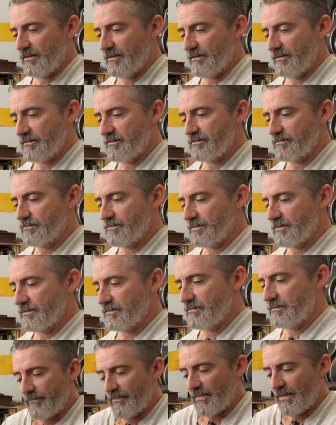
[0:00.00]
here's one.
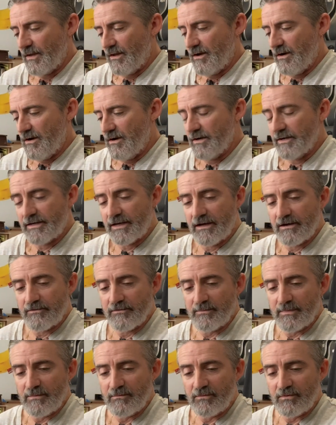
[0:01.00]
I can't
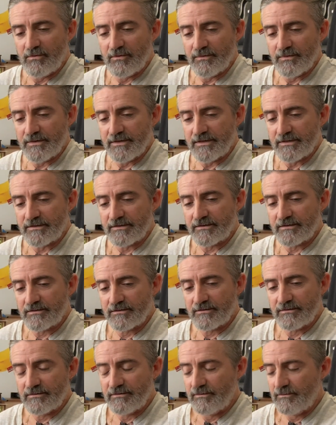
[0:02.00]
remember what this
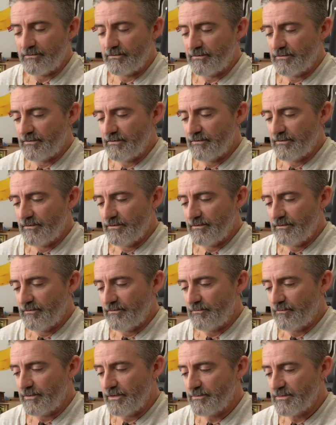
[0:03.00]

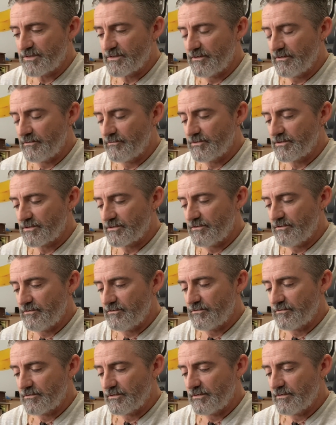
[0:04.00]
website was
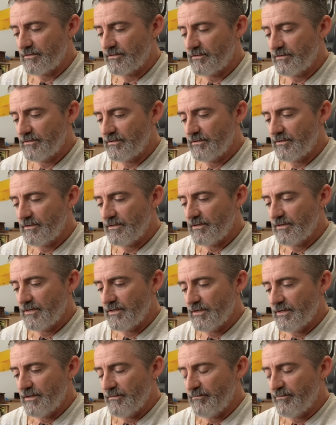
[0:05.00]
called,
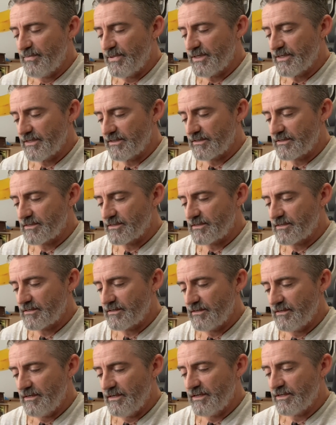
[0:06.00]
but it's
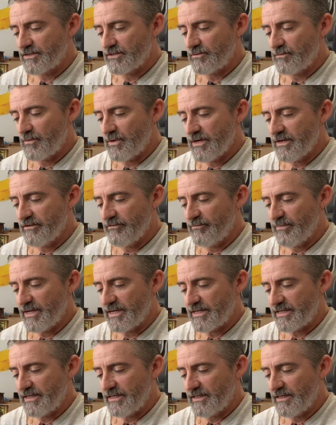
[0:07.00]
a way of
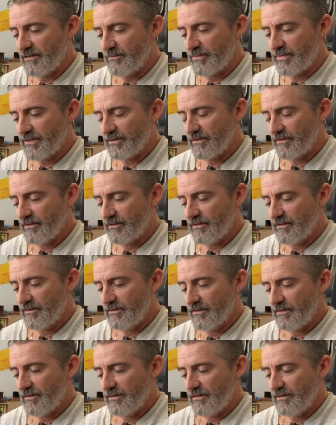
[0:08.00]
making up
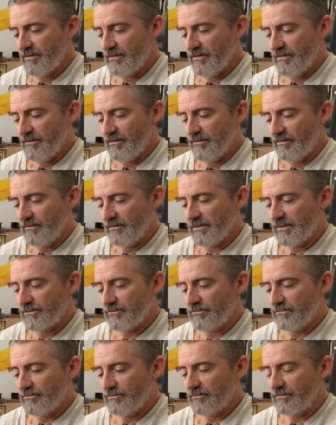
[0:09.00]

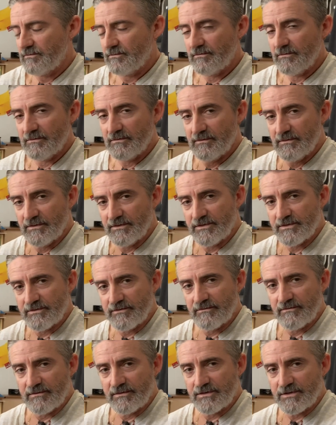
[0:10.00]
little
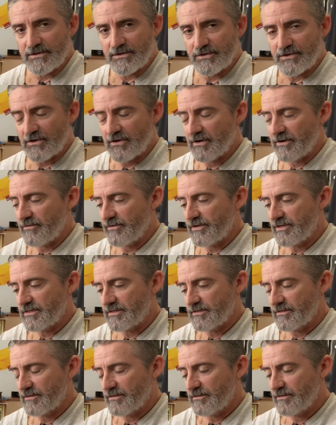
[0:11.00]

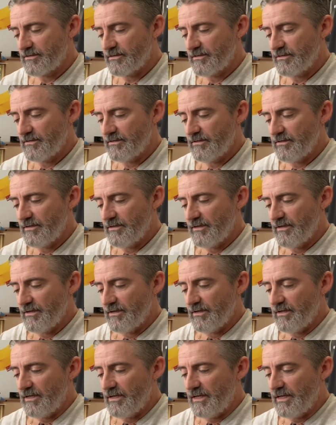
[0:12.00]
diaries,
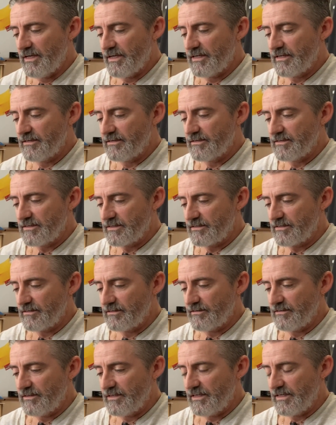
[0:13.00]
and
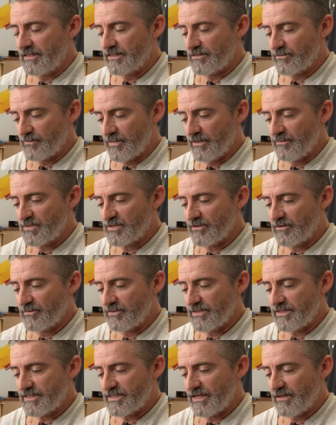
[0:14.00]
it's a website
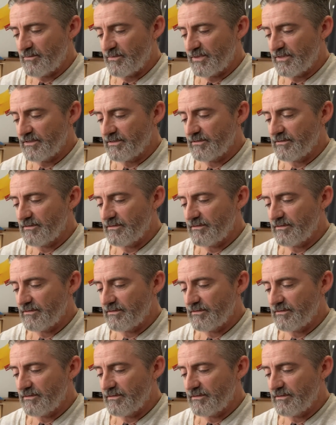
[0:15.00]
with a template